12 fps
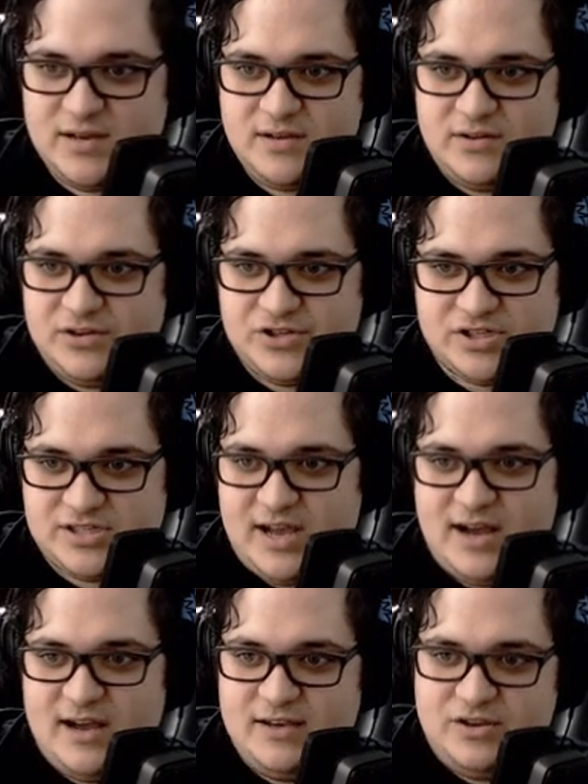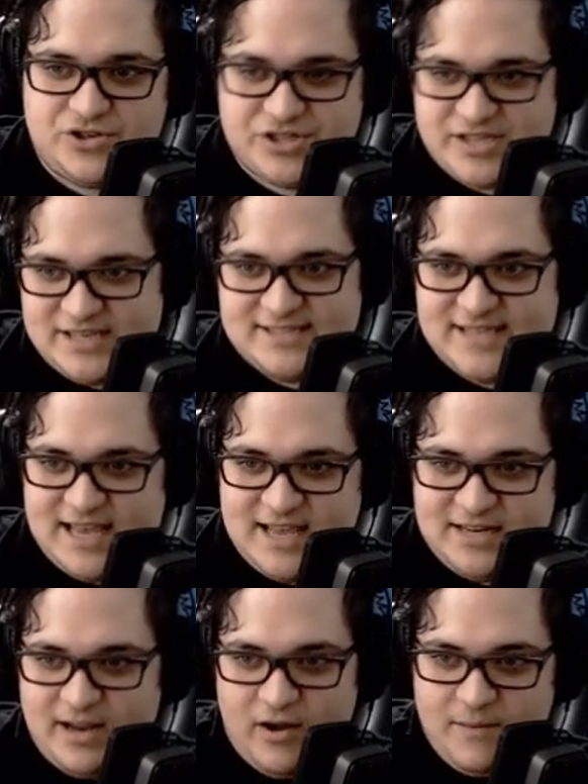You're just you're just a
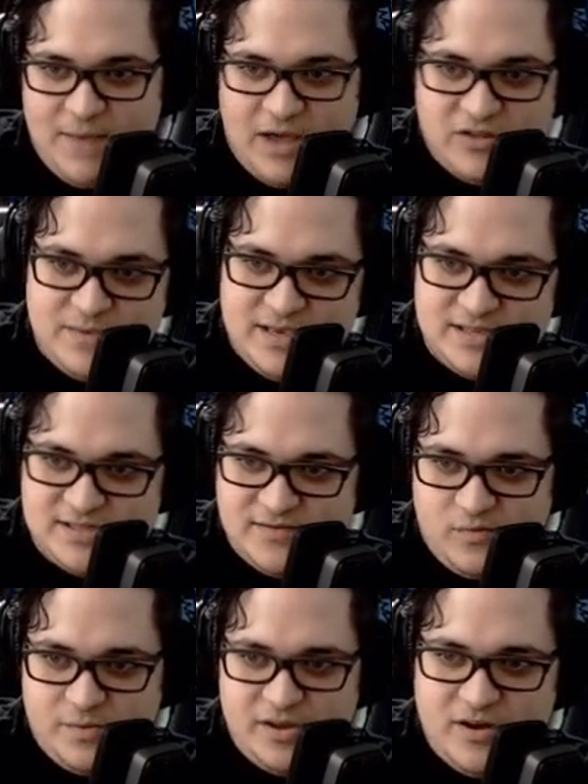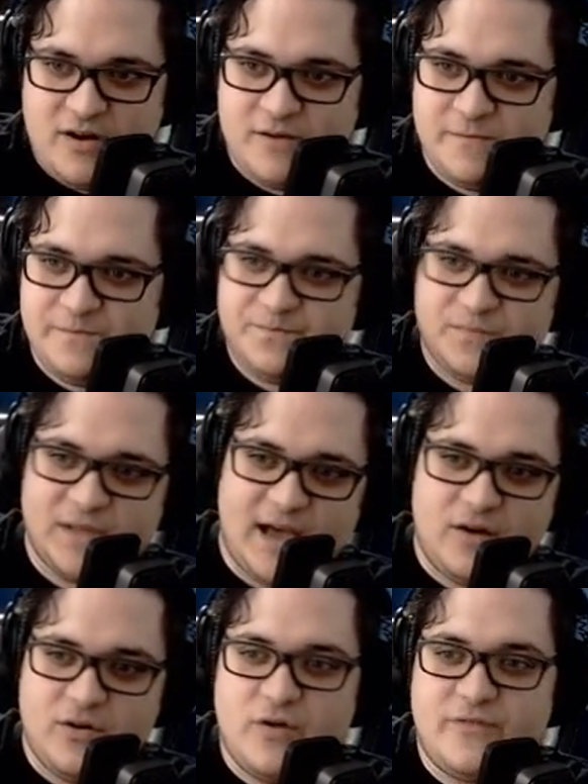secondary mouthpiece for P R. You're,
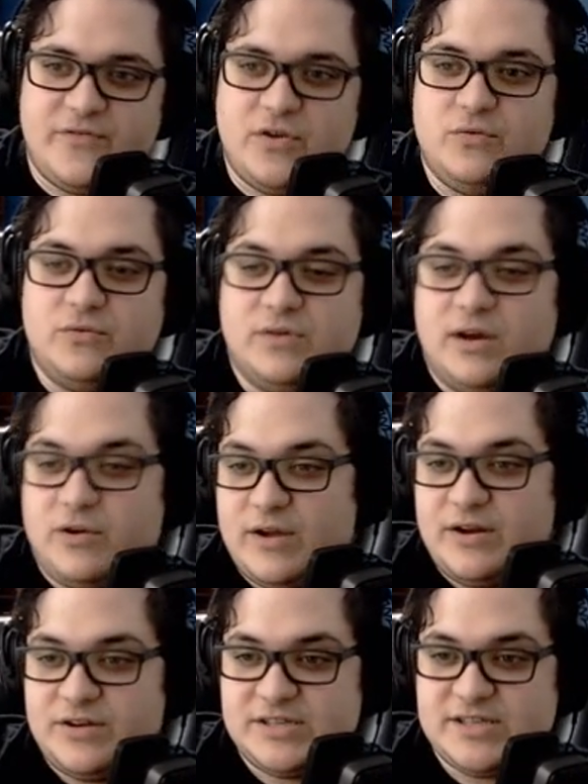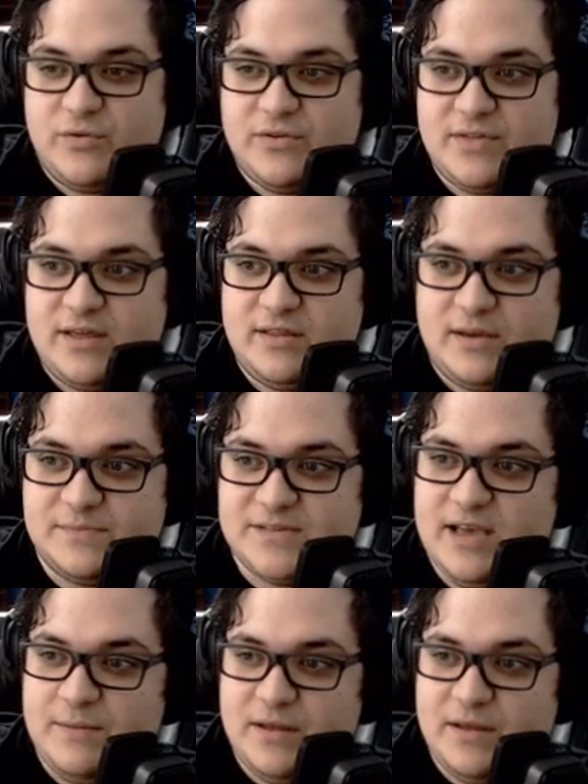I don't know if you reporting. agree or disagree with anything I'm
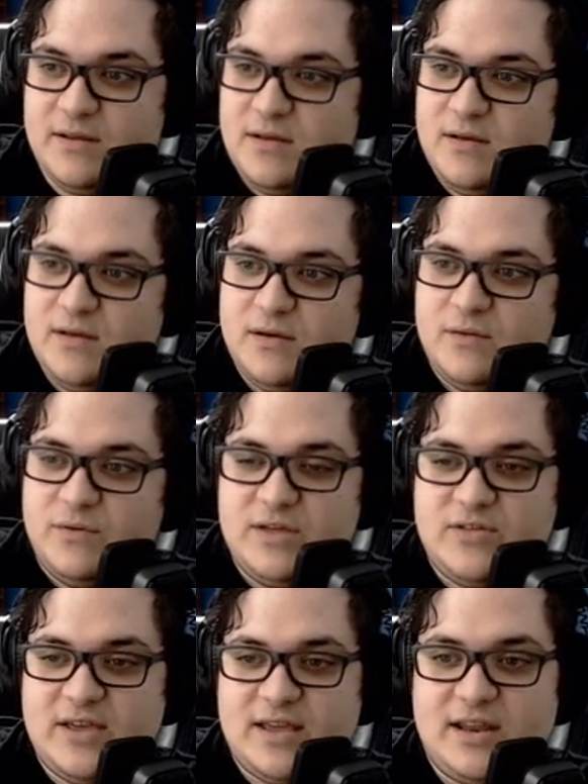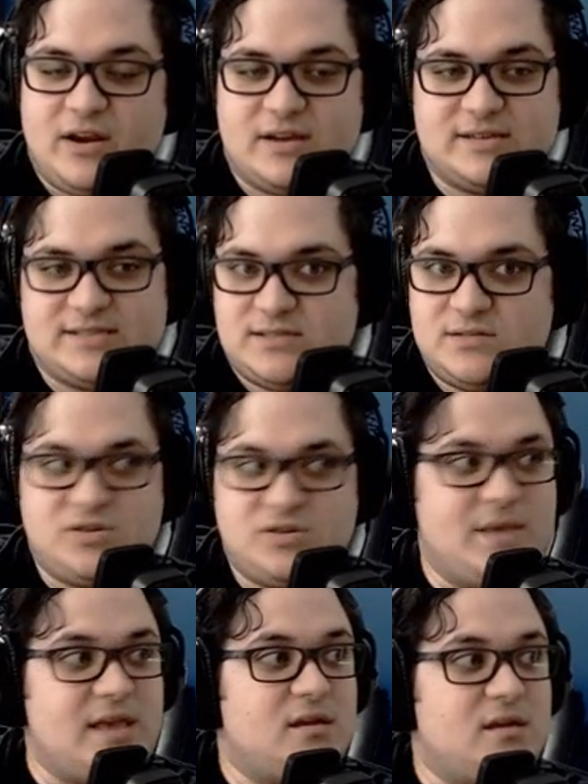saying, but what are you thinking here? Because to
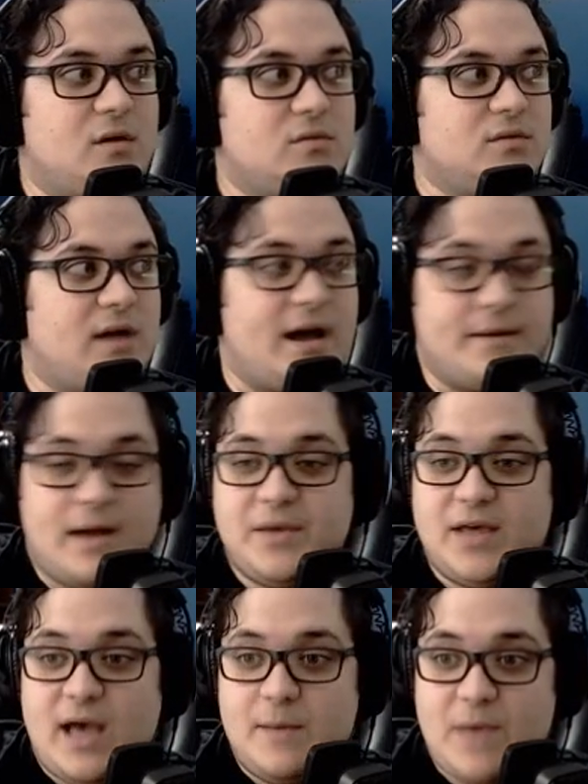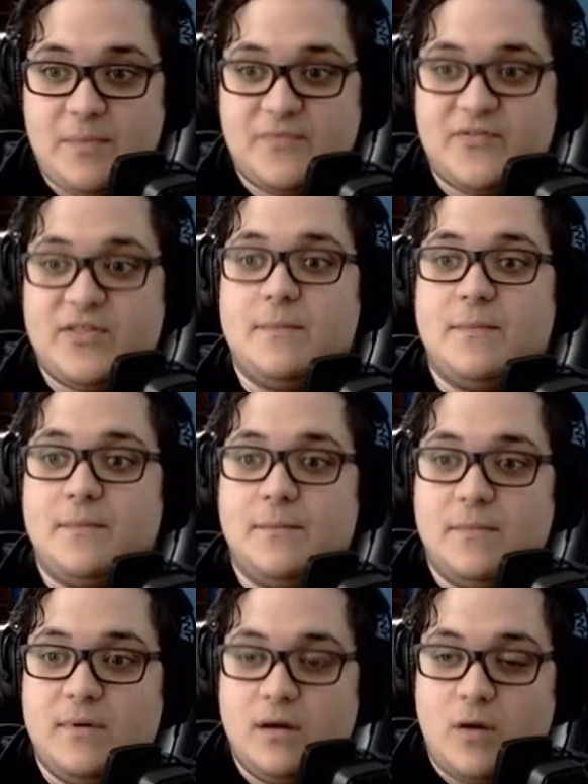me, you know, I, I'm I'm happy for them.
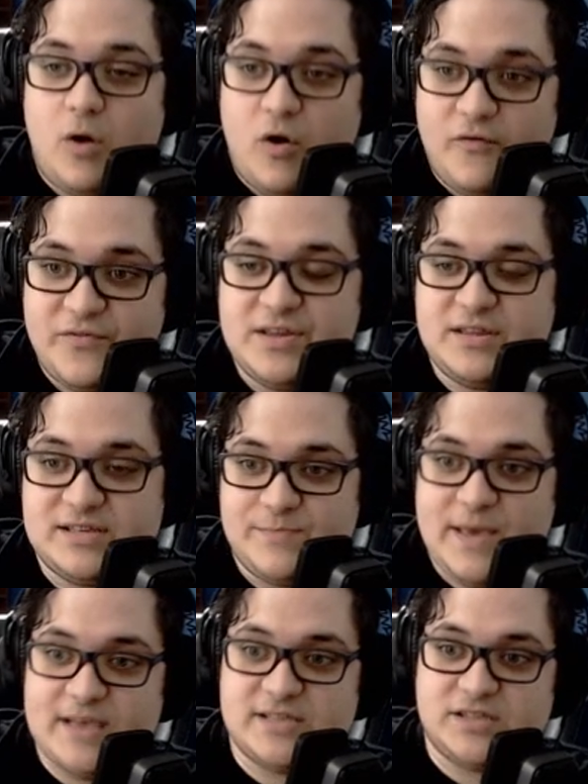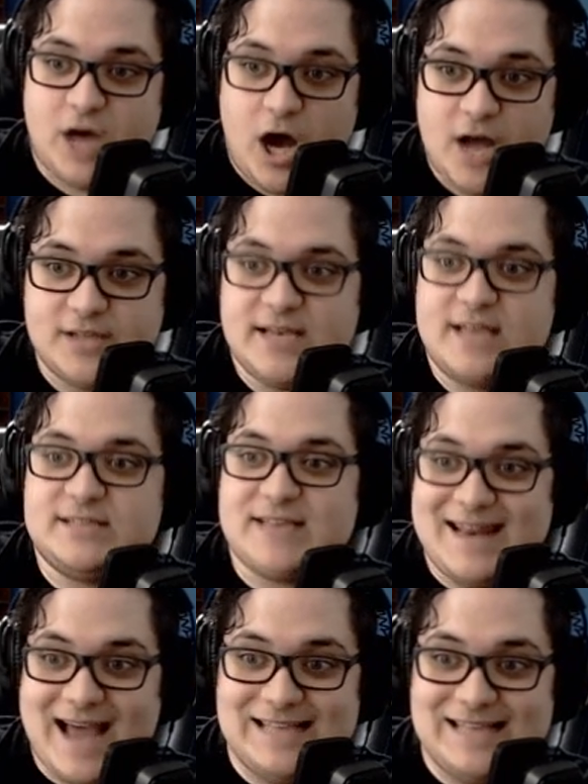Hopefully, this makes content
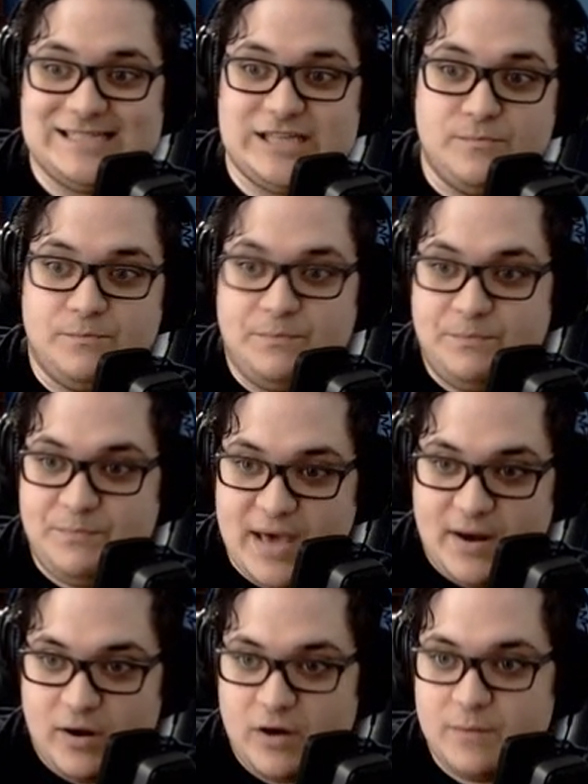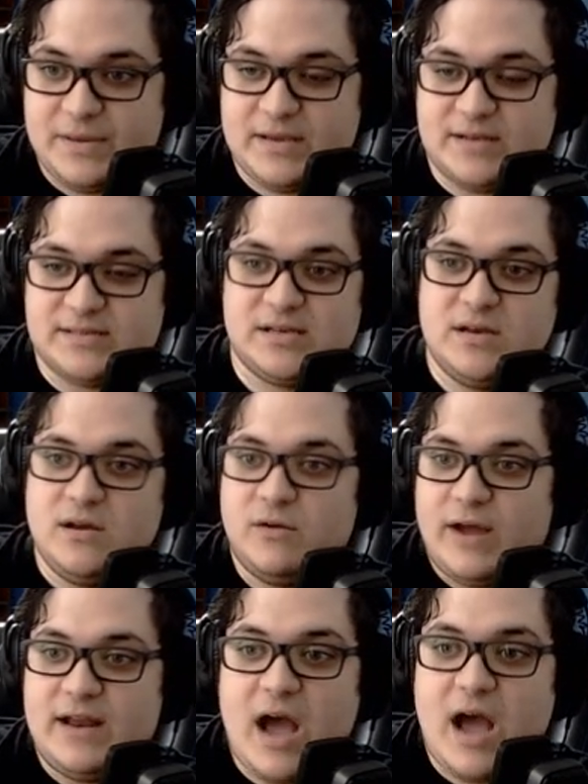and I G N better, because
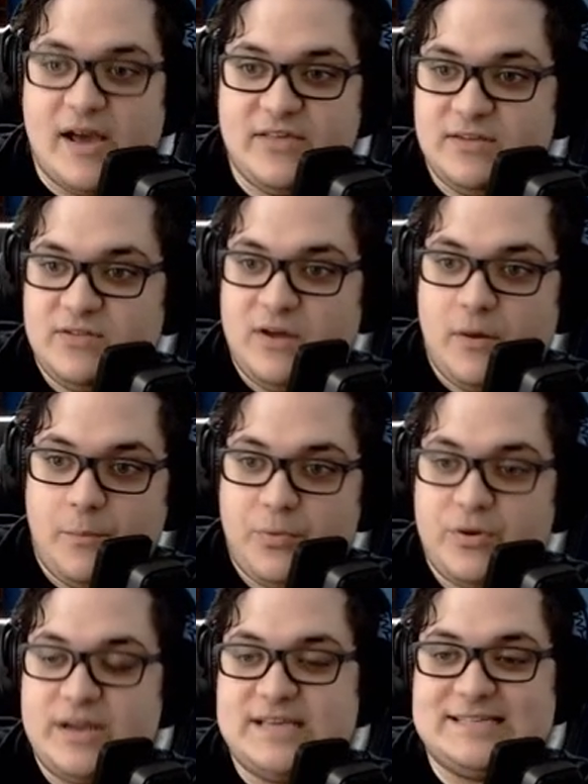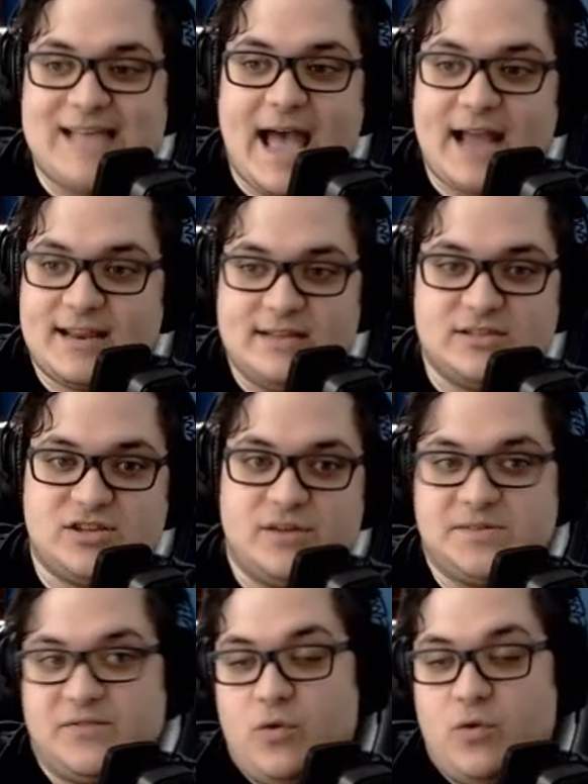right now I think they're pretty stagnant in
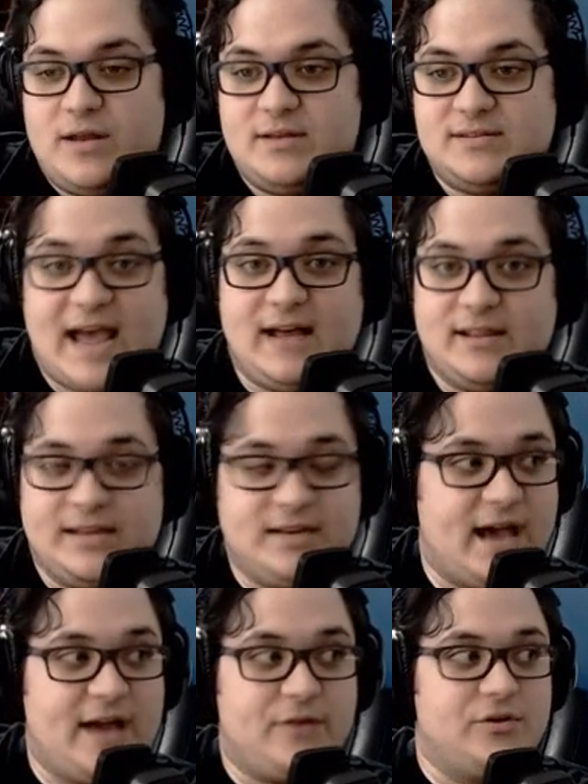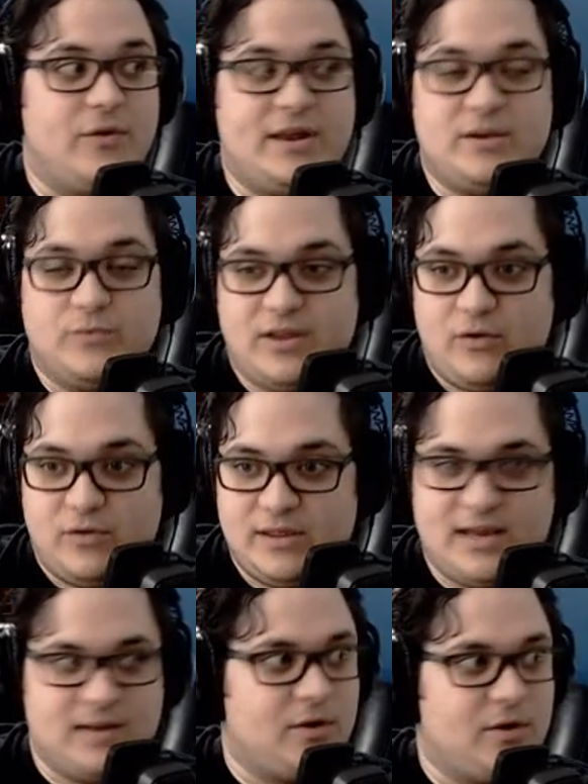terms of one talent. I don't know anyone there really
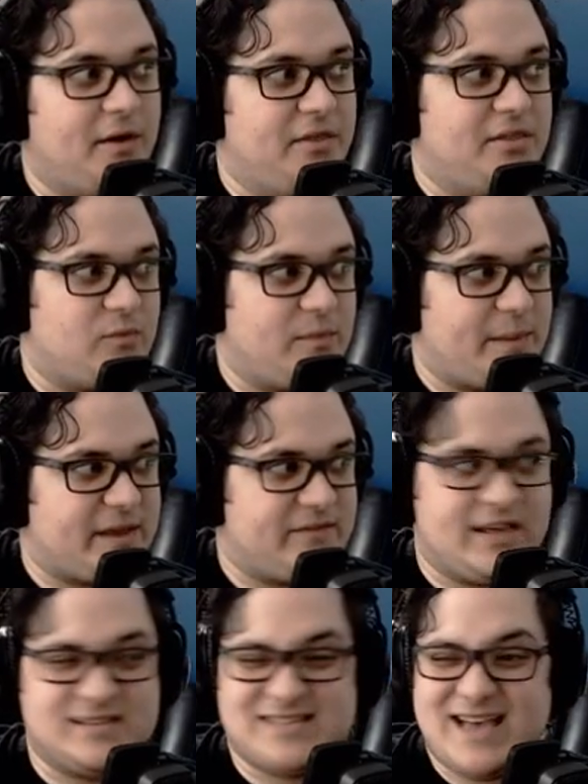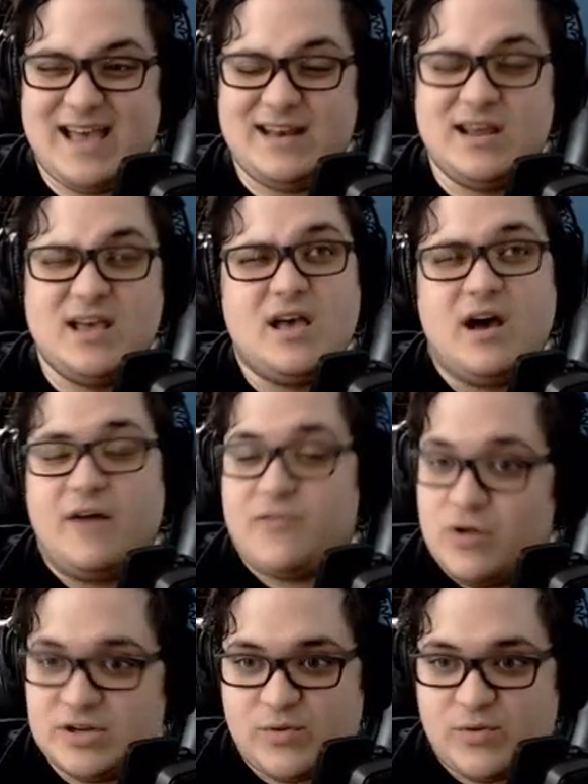anymore other than Rebecca Valentine, of
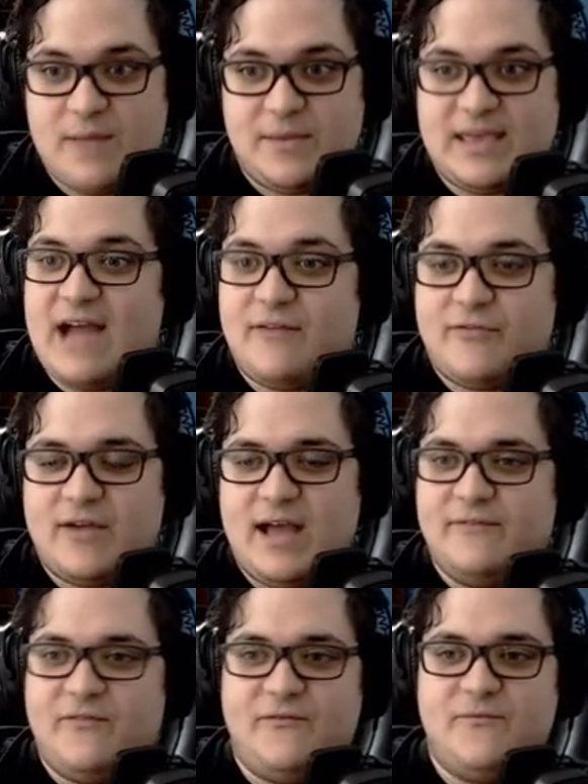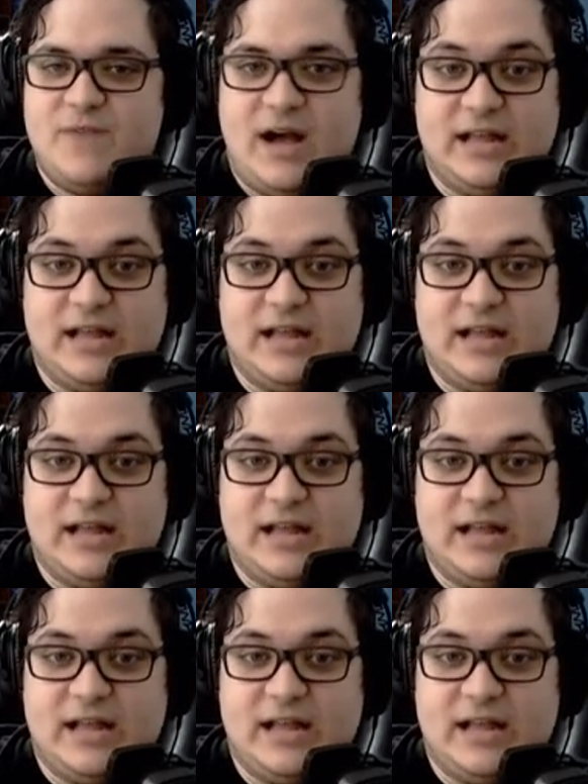course, Ryan McCaffrey. I I